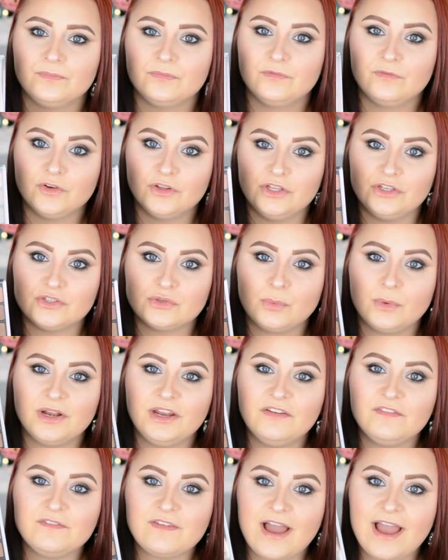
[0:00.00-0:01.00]
for the
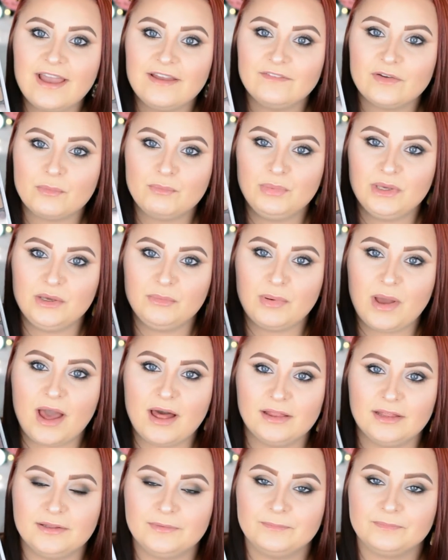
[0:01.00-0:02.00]
25B
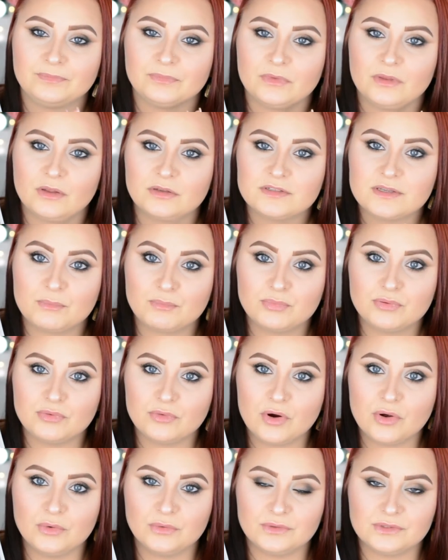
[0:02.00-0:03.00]
palette, some
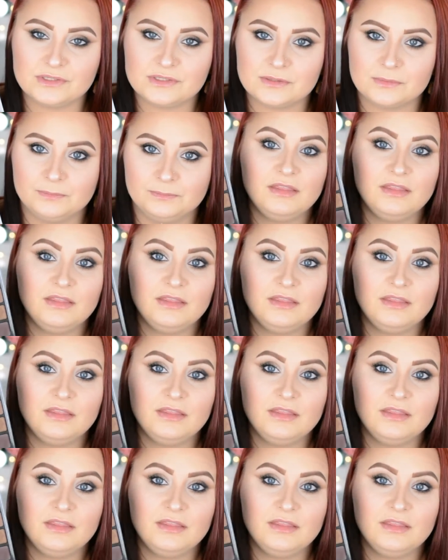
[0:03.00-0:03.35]
pros.